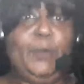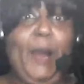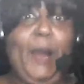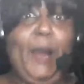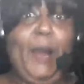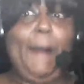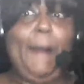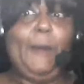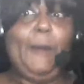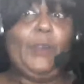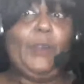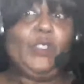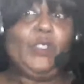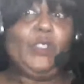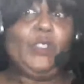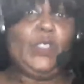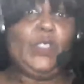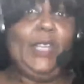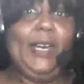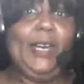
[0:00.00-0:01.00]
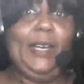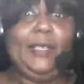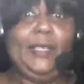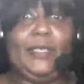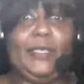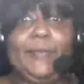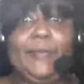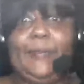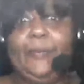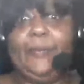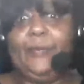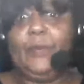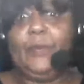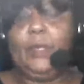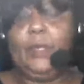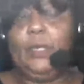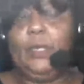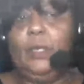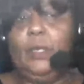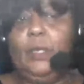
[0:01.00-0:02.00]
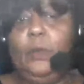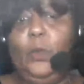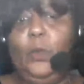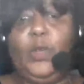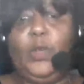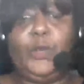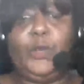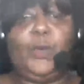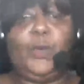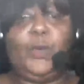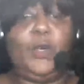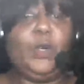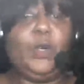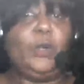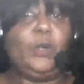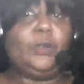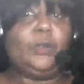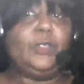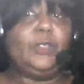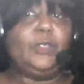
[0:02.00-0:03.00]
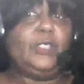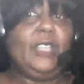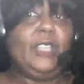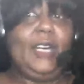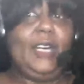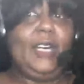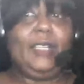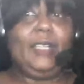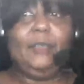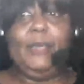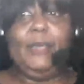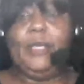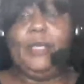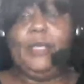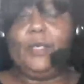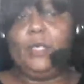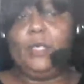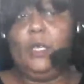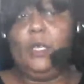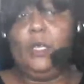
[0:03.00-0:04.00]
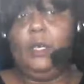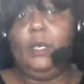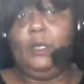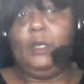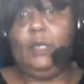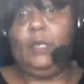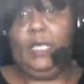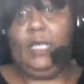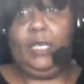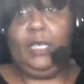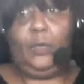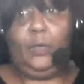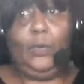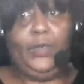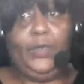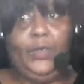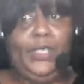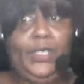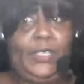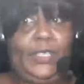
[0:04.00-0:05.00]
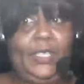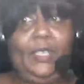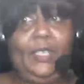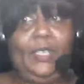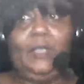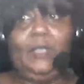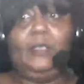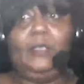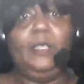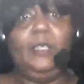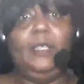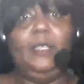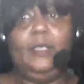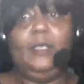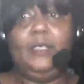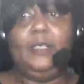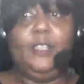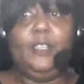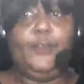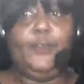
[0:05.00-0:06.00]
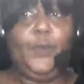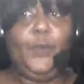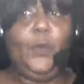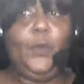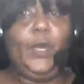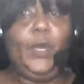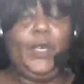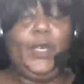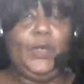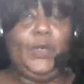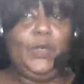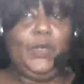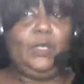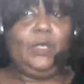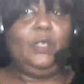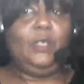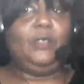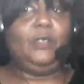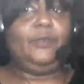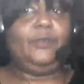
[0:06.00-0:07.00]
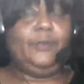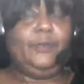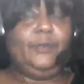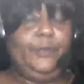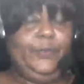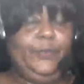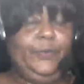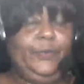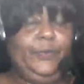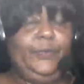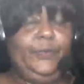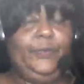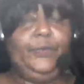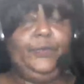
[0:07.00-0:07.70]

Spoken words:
anything with PowerPoint, your slides, with Word, your documents, here with Excel, different ways of